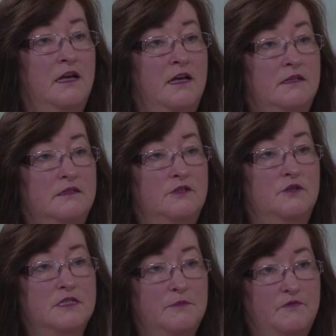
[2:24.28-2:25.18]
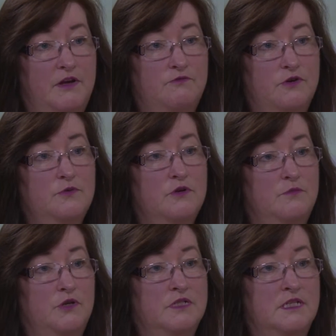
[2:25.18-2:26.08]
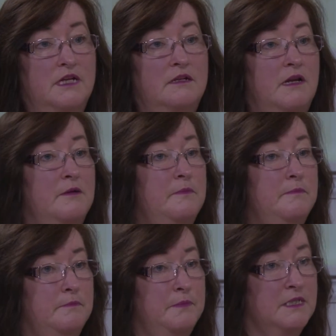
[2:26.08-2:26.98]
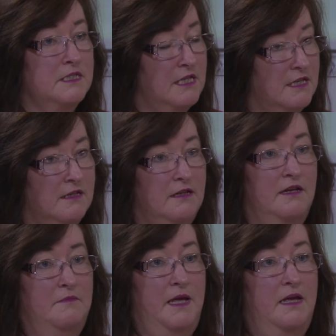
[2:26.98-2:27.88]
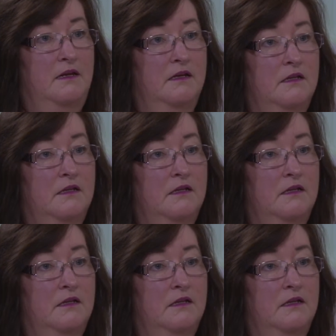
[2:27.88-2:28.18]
and some of our rural communities are particularly bad.